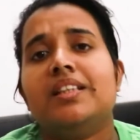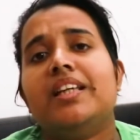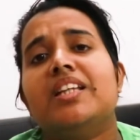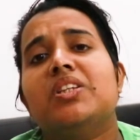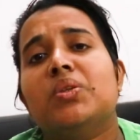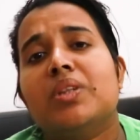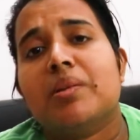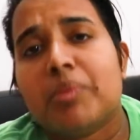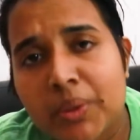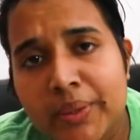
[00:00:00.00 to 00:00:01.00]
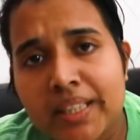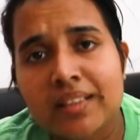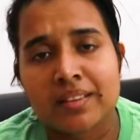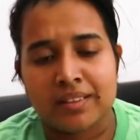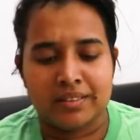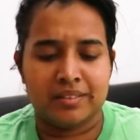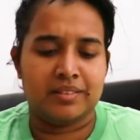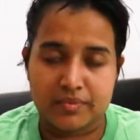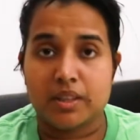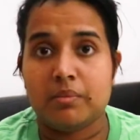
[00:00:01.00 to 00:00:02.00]
get to the point.
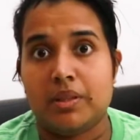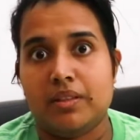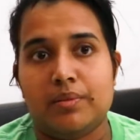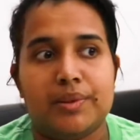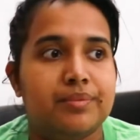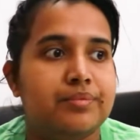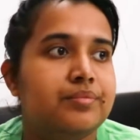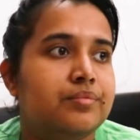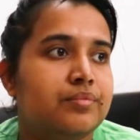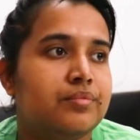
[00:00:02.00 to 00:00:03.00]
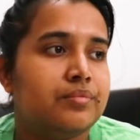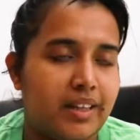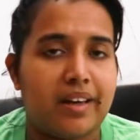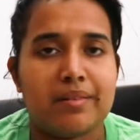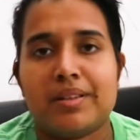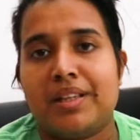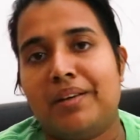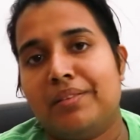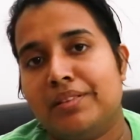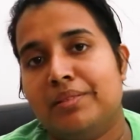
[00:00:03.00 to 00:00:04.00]
Unbelievable. I kind of want to
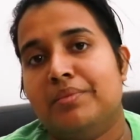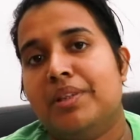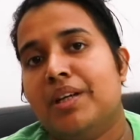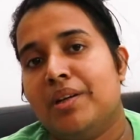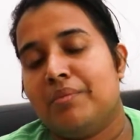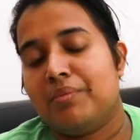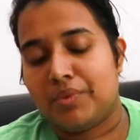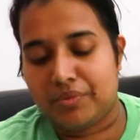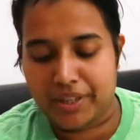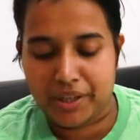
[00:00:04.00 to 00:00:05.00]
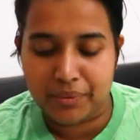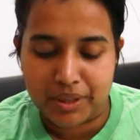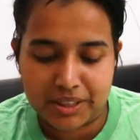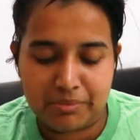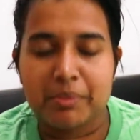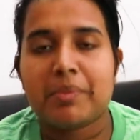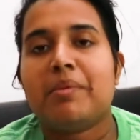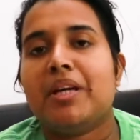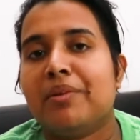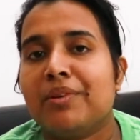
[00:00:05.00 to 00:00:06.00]
download the movie and watch it, but
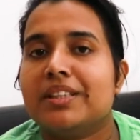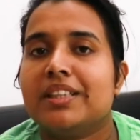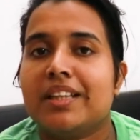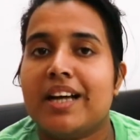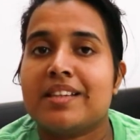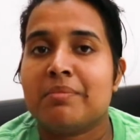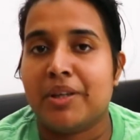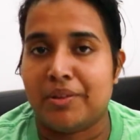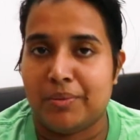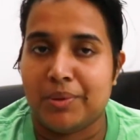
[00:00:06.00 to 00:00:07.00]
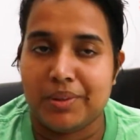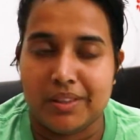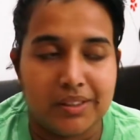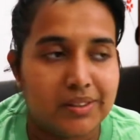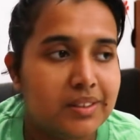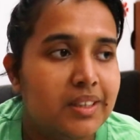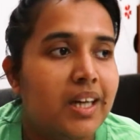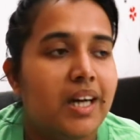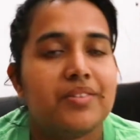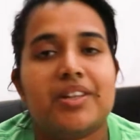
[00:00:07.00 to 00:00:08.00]
maybe I'll watch it as my reward, you know?
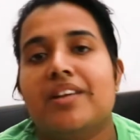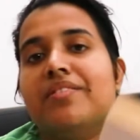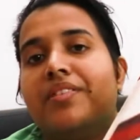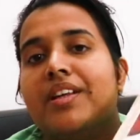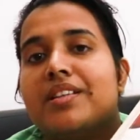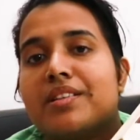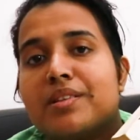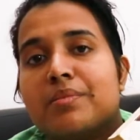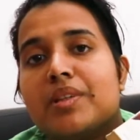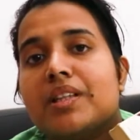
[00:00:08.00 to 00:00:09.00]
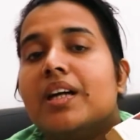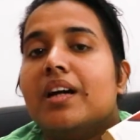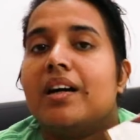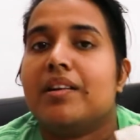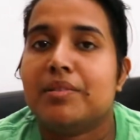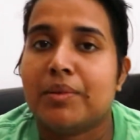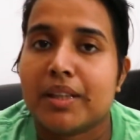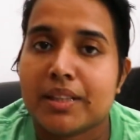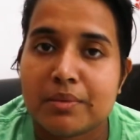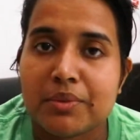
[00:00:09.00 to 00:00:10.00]
After I finish this book, I'll
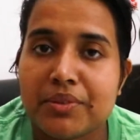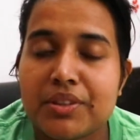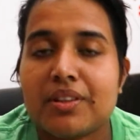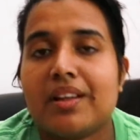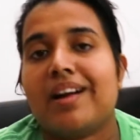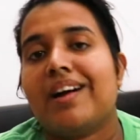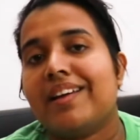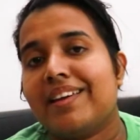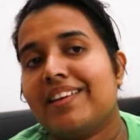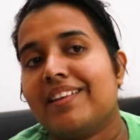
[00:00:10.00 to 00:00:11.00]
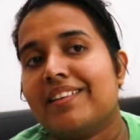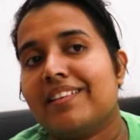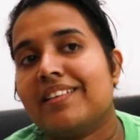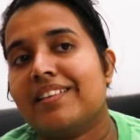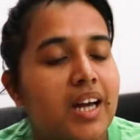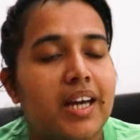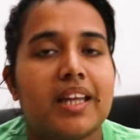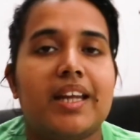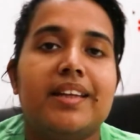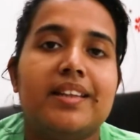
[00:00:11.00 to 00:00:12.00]
watch the movie so that I can
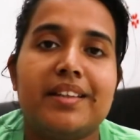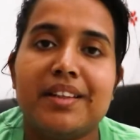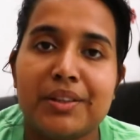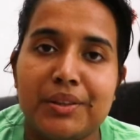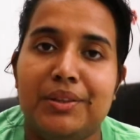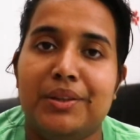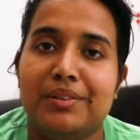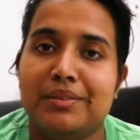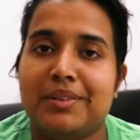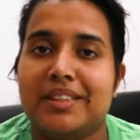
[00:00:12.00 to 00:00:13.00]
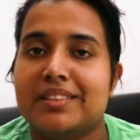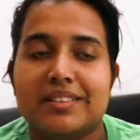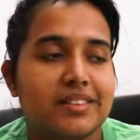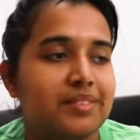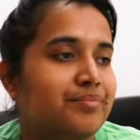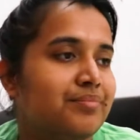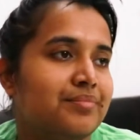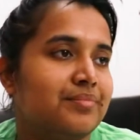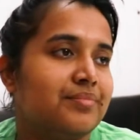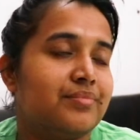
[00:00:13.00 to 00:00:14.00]
end it in a good note, because
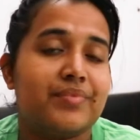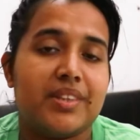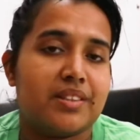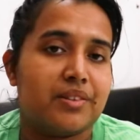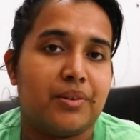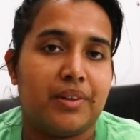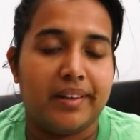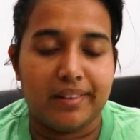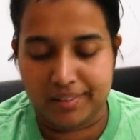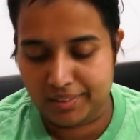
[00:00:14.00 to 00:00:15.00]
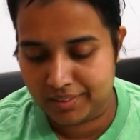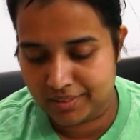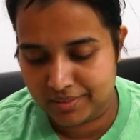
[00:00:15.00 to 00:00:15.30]
this is horrendous.